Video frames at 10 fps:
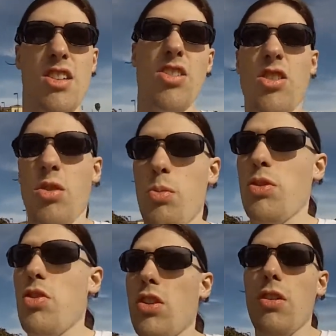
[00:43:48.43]
So we're
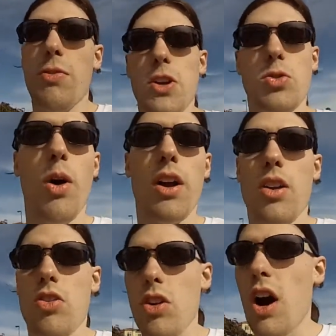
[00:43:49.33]
just gonna finish walking
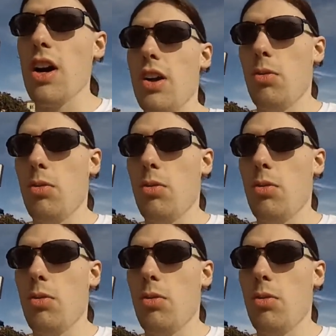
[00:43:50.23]
this dog,